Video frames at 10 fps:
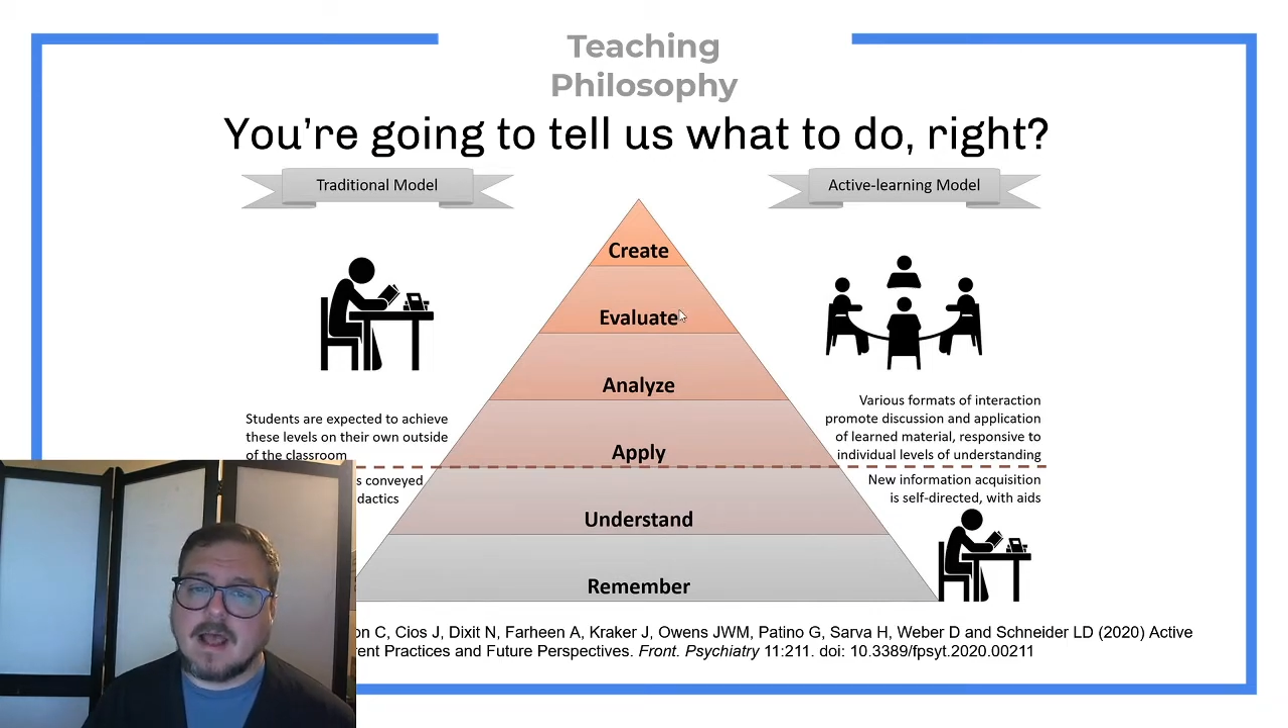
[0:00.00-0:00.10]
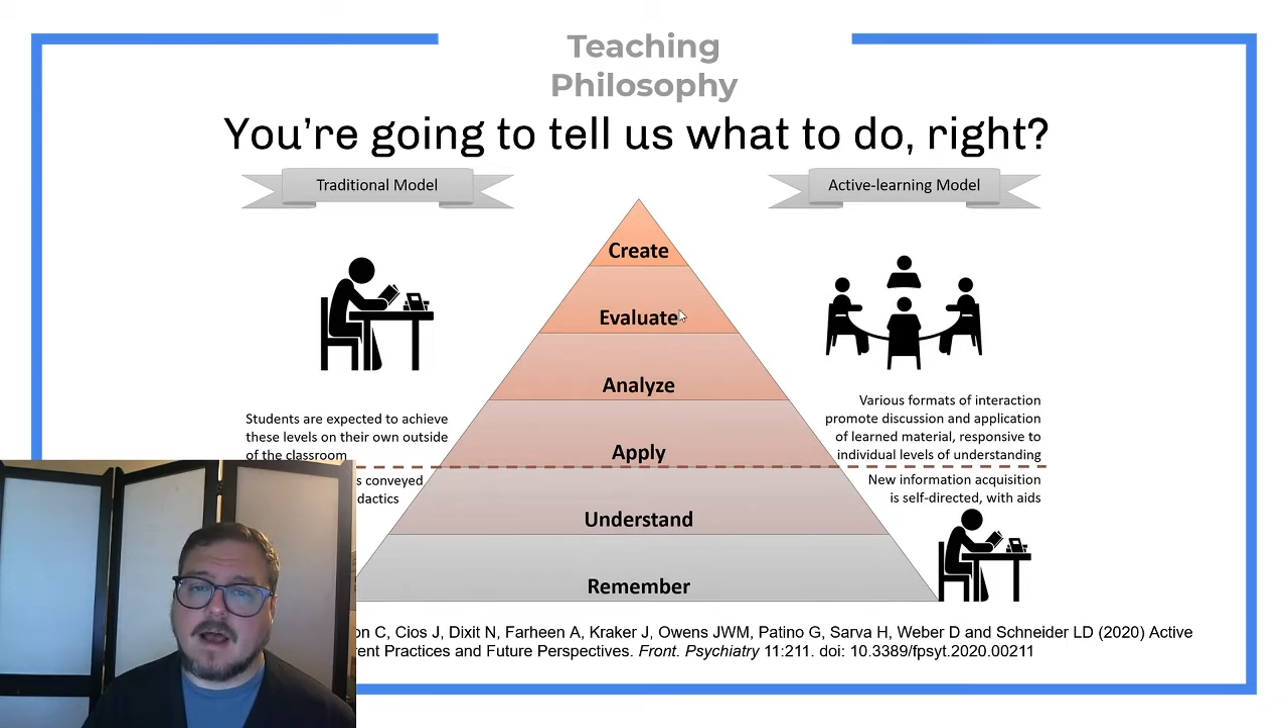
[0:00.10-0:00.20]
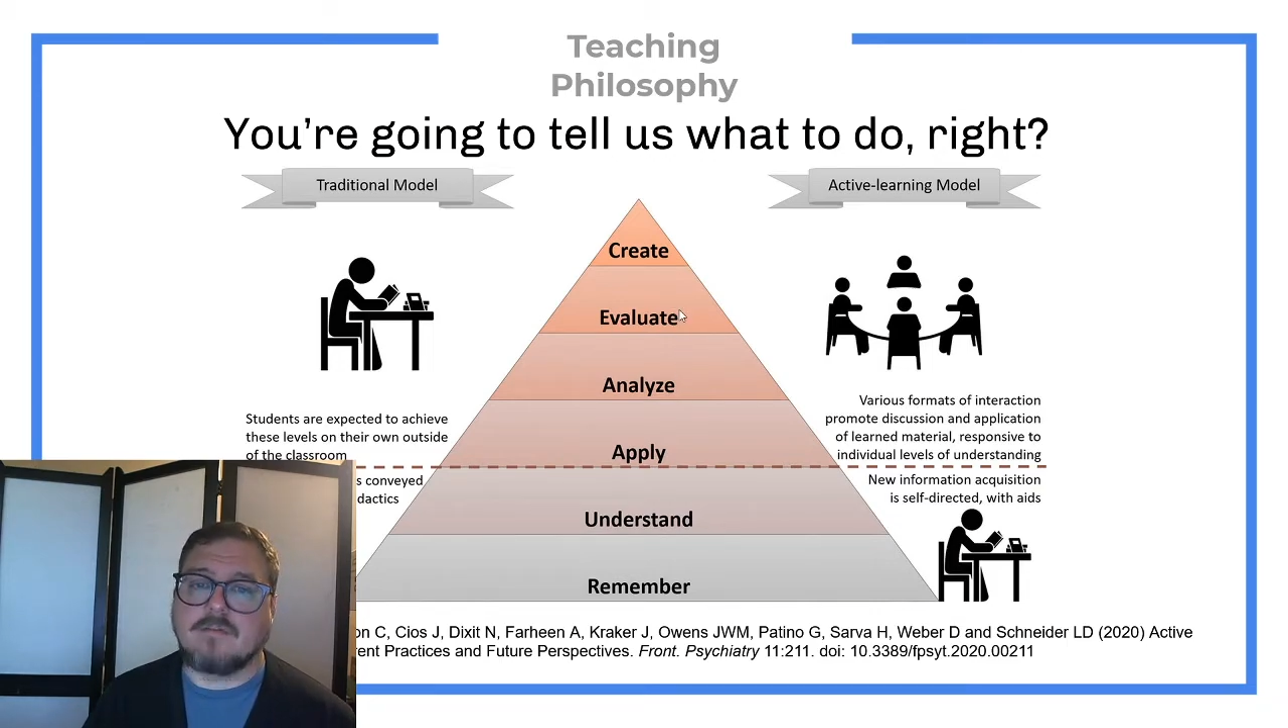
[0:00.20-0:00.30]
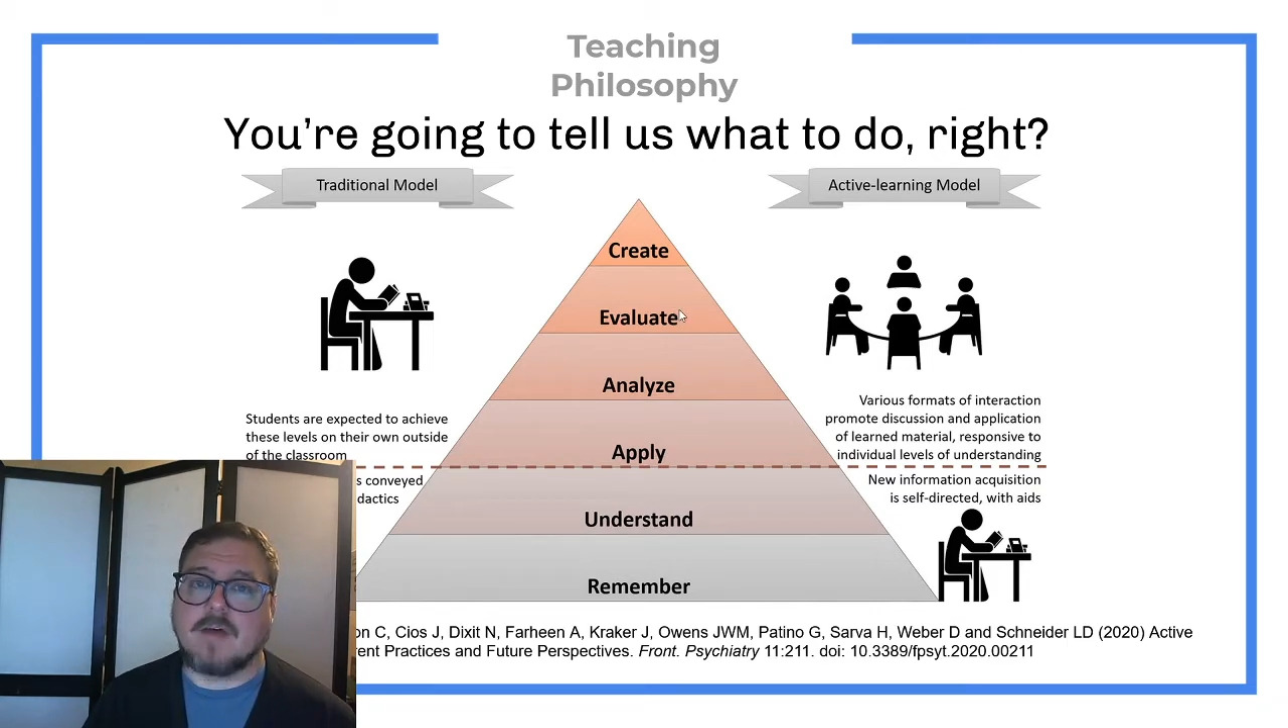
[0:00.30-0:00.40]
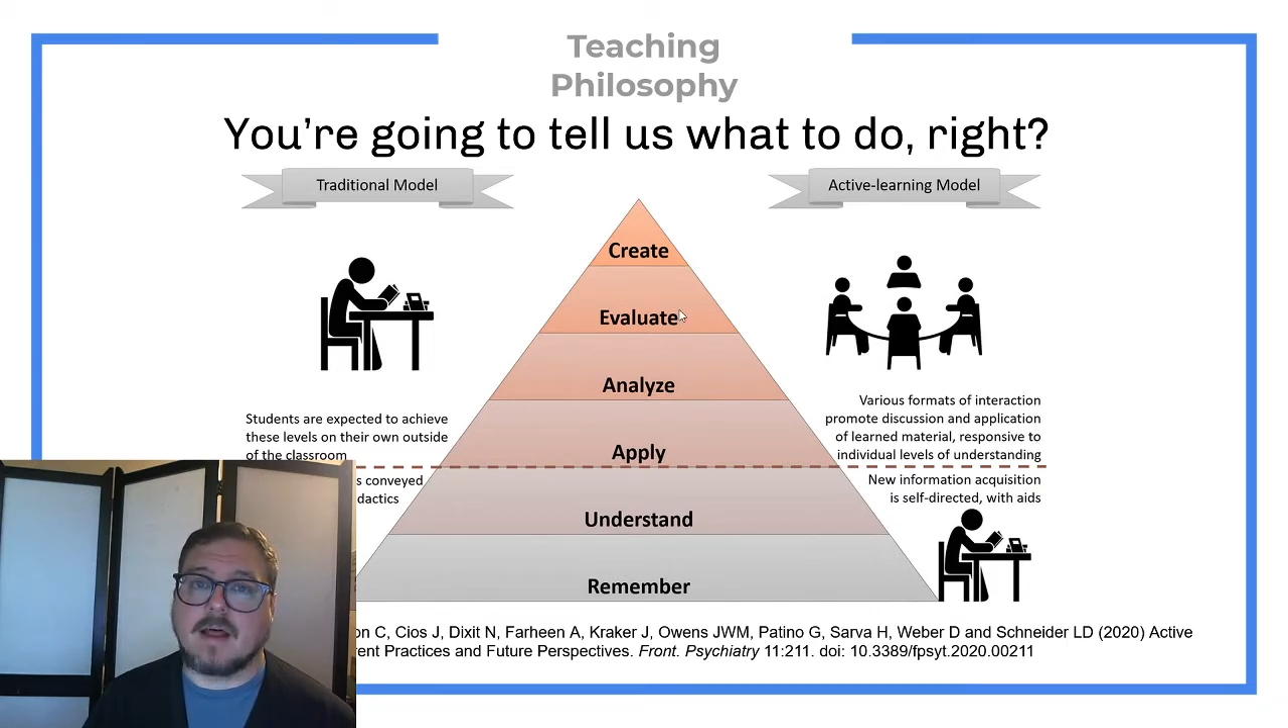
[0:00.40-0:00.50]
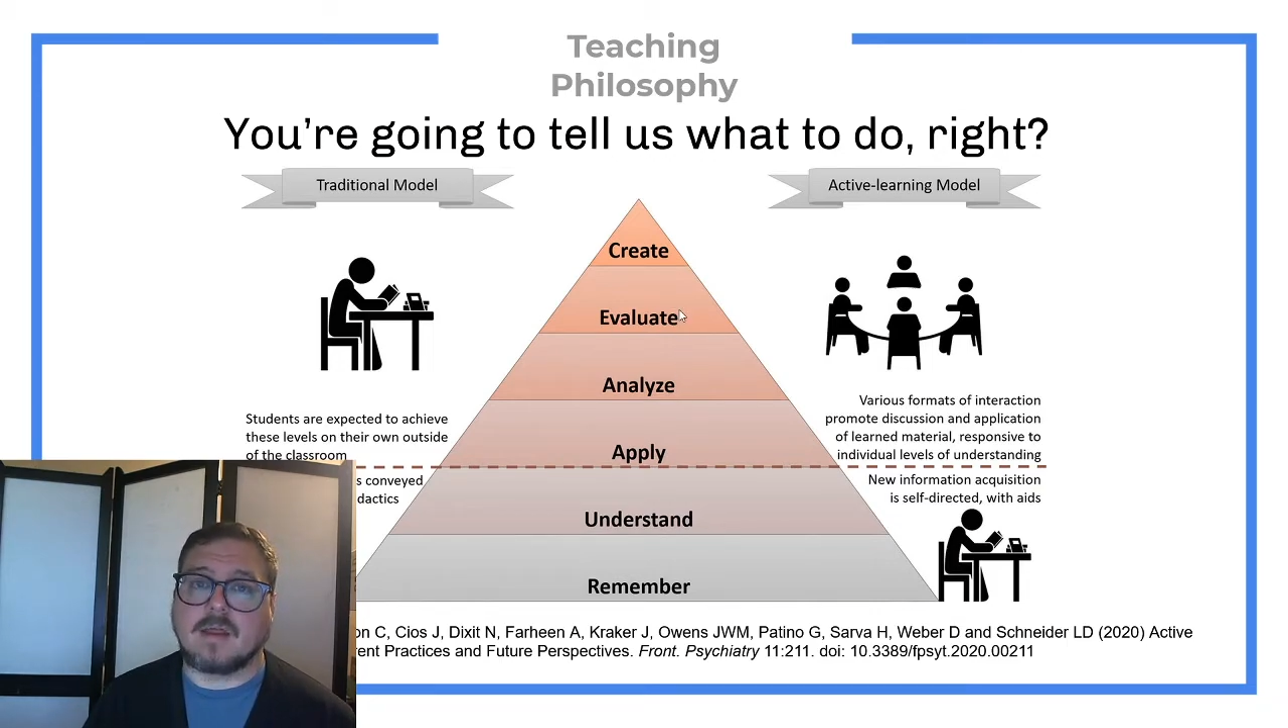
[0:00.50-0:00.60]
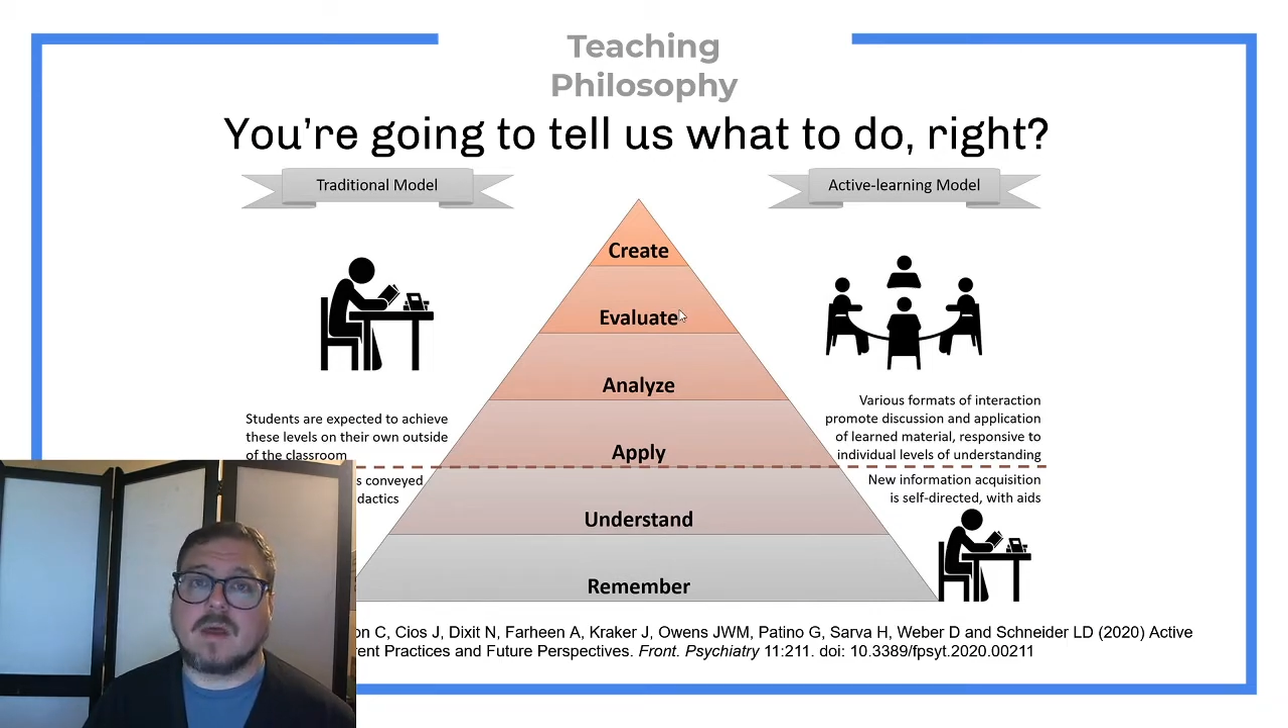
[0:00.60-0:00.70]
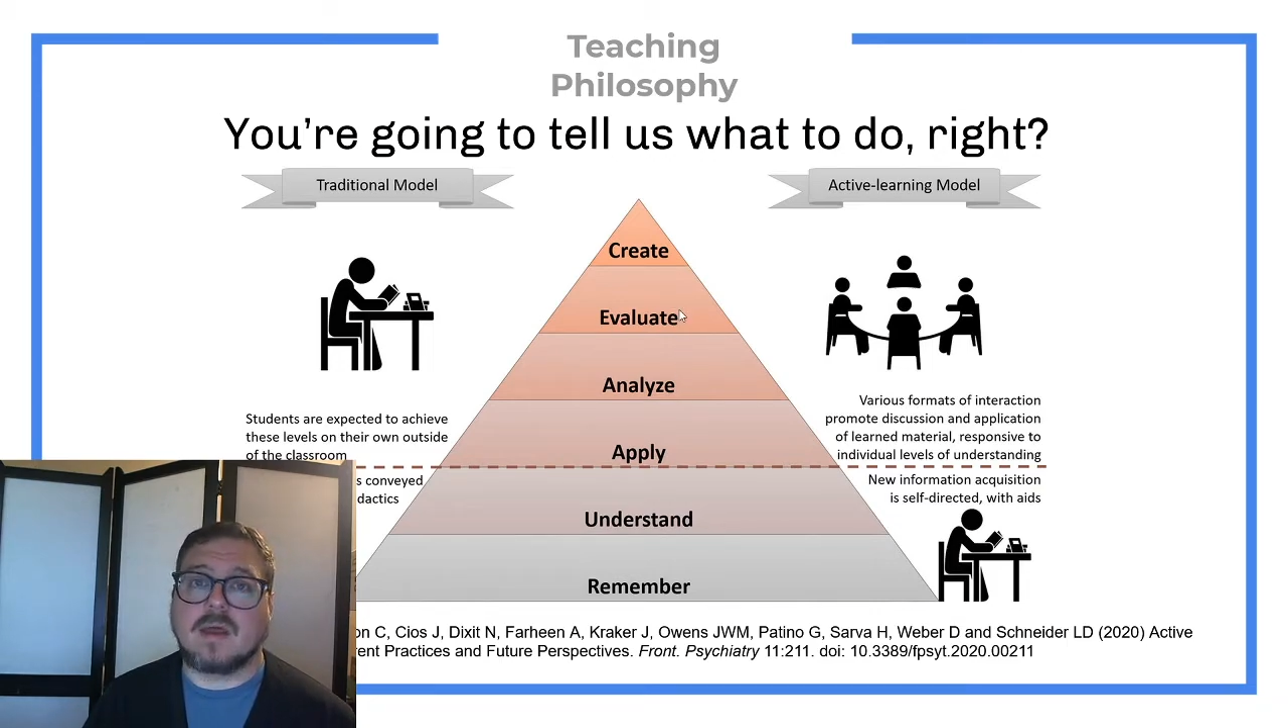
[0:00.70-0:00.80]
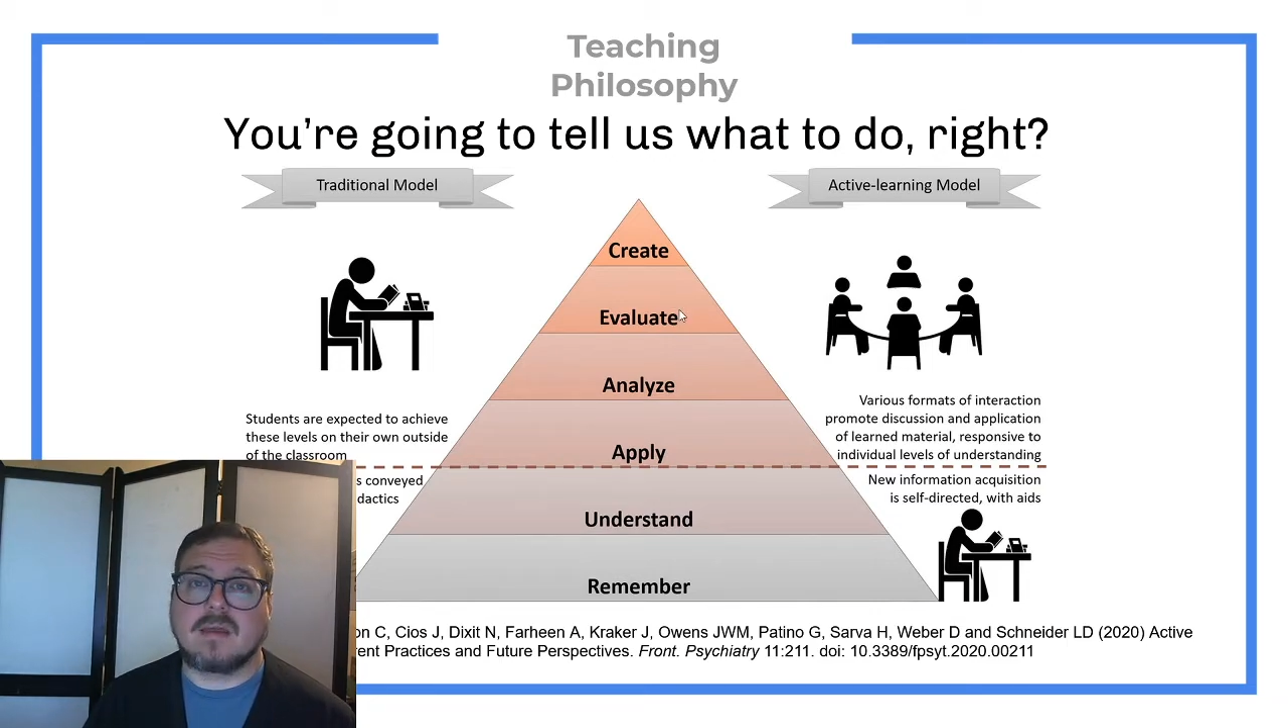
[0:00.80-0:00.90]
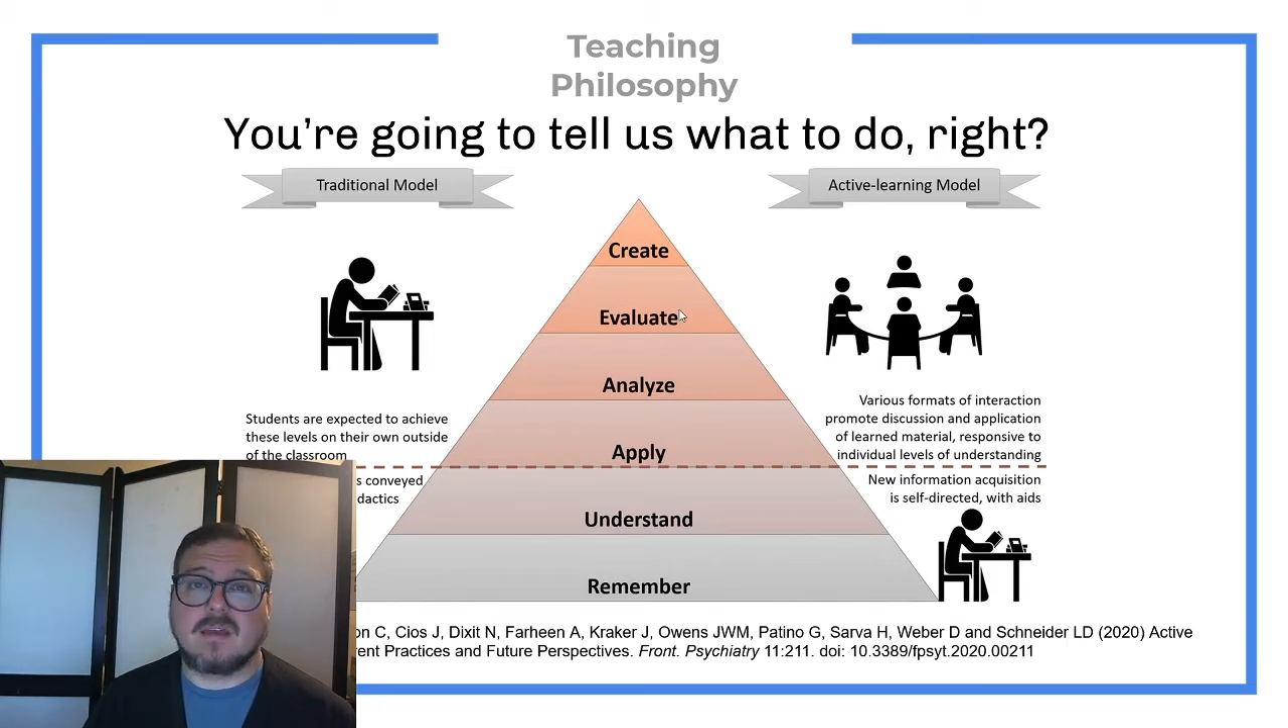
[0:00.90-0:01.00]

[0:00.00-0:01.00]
Evaluate,